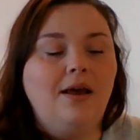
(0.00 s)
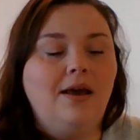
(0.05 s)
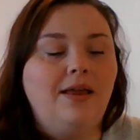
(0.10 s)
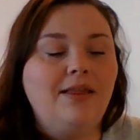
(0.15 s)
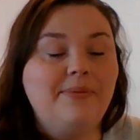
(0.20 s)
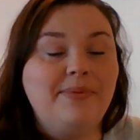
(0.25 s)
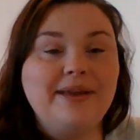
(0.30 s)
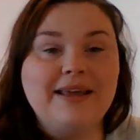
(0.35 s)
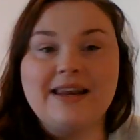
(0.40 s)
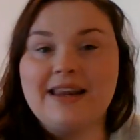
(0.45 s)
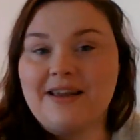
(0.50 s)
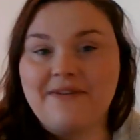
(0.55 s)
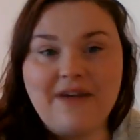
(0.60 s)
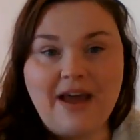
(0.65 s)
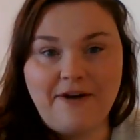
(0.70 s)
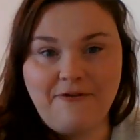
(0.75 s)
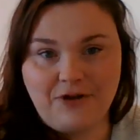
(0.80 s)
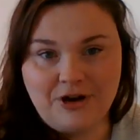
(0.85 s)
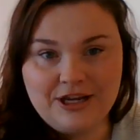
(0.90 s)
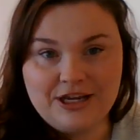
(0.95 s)
And the beginning of
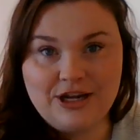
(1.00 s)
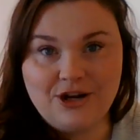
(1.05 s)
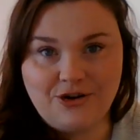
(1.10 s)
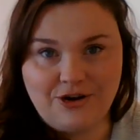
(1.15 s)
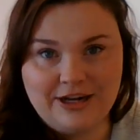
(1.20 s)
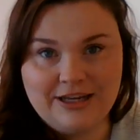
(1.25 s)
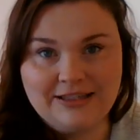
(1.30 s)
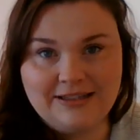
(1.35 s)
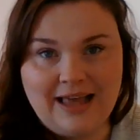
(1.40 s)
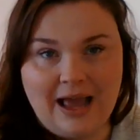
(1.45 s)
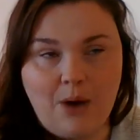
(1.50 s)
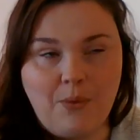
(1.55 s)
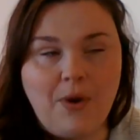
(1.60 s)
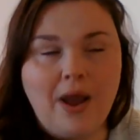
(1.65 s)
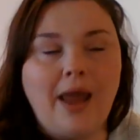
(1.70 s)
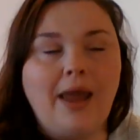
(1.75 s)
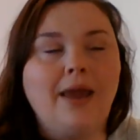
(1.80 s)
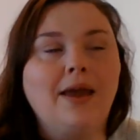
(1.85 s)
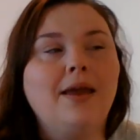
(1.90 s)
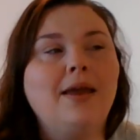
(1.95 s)
every year is that
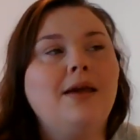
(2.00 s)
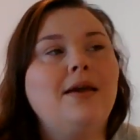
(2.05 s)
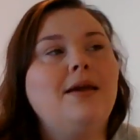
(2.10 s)
way.